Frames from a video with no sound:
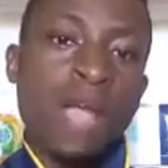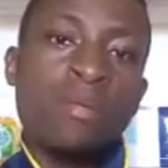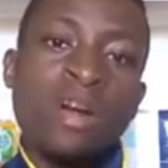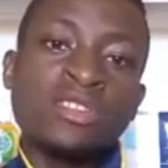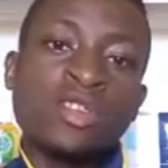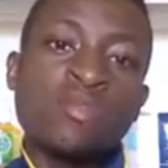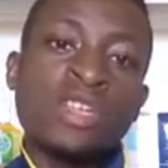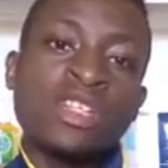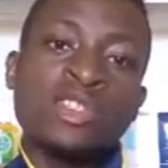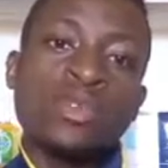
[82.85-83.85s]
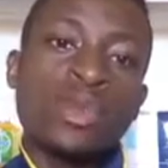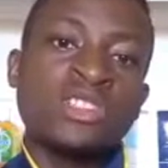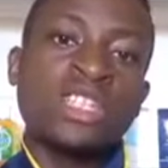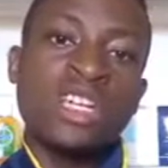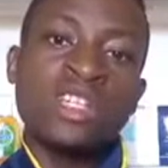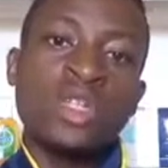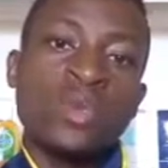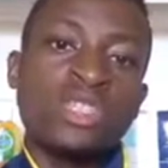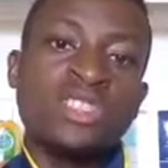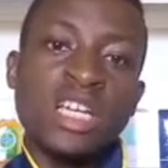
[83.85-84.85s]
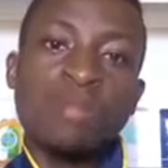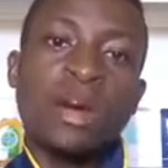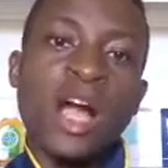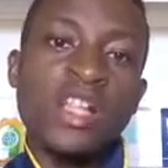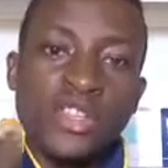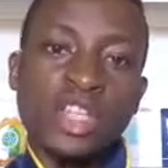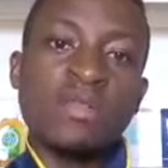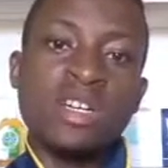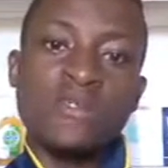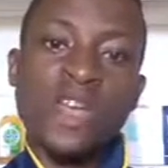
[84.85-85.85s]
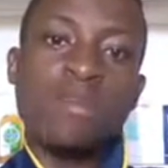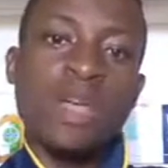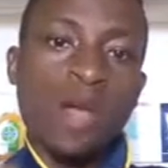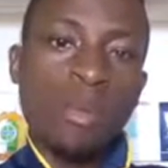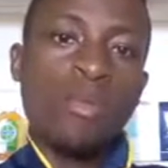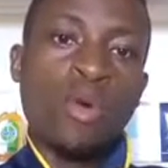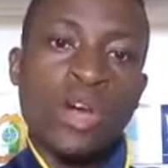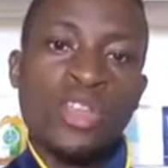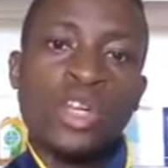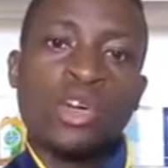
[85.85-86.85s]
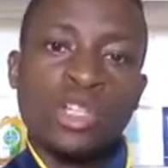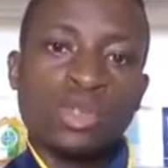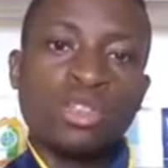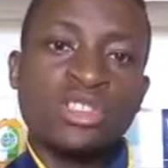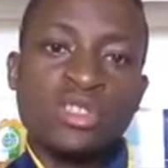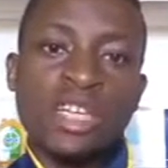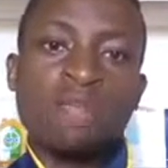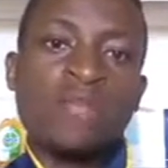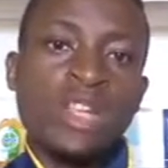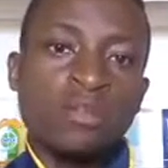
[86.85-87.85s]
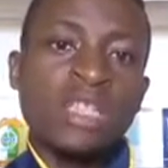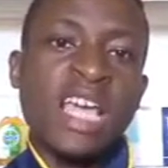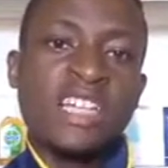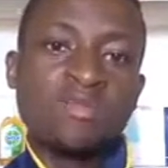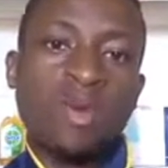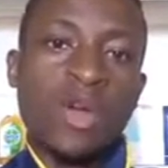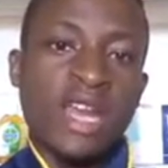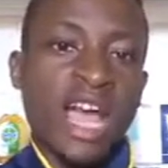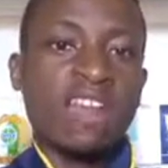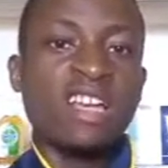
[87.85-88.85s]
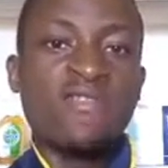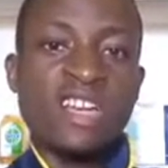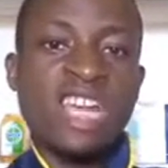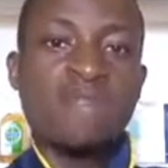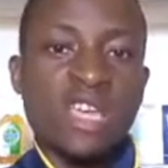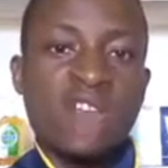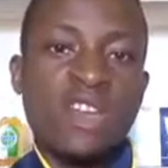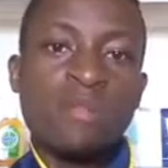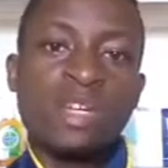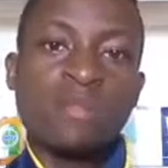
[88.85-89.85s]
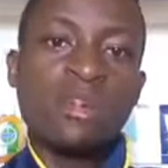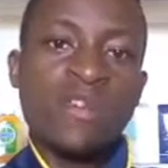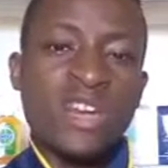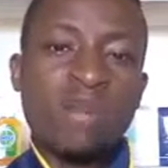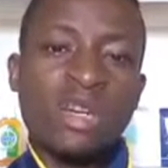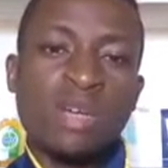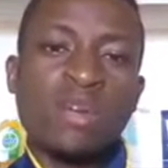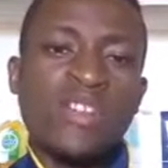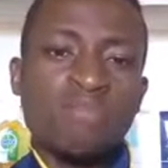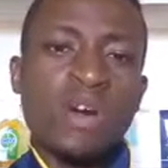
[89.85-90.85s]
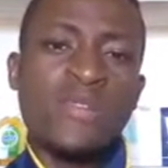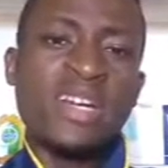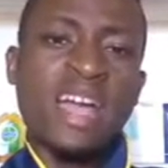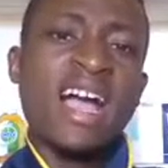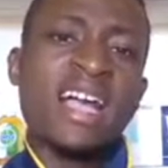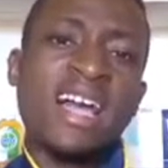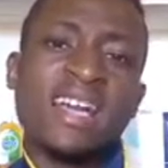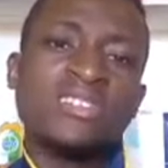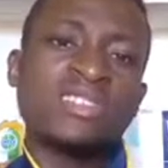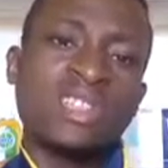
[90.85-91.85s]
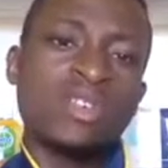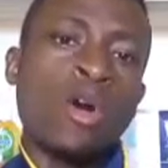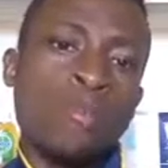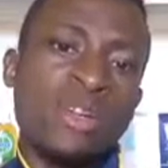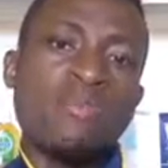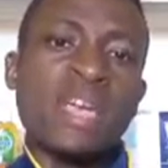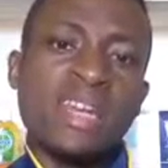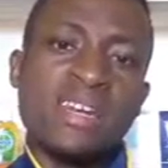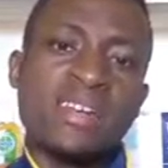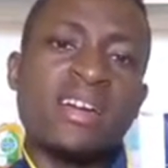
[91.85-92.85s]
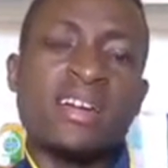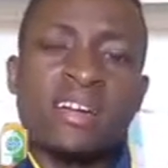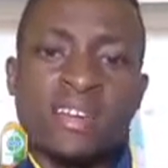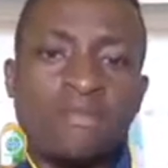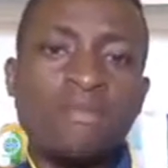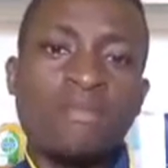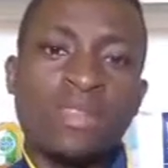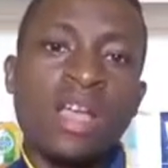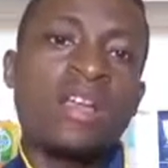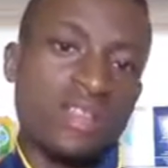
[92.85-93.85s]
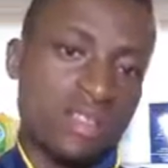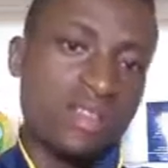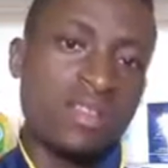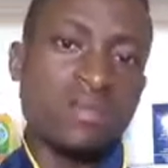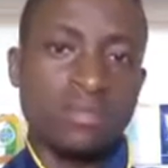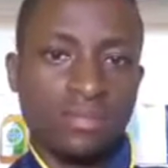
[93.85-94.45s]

Ekpoma's gonna be that you wanna stay, that you wanna stay, bruh. You think about the fame. People are there calling you a sort of name. Big head, small head, I don't give a damn. If anybody move, anybody move, my friend, I gotta stick up with the bend. Yeah.